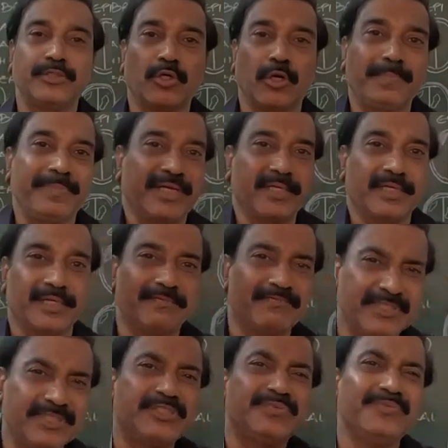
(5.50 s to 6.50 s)
topic
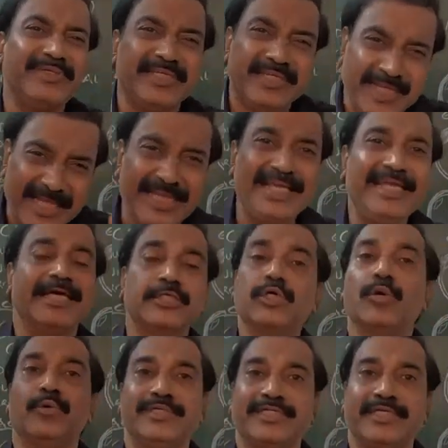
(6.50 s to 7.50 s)
which we daily
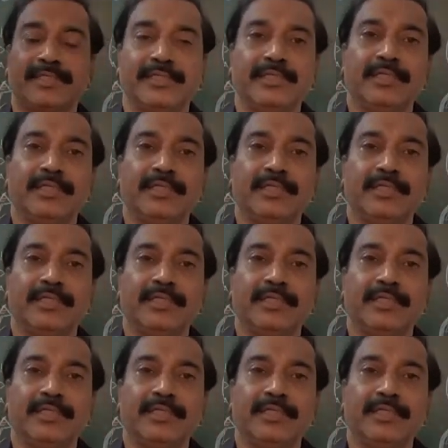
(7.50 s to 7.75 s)
encounter.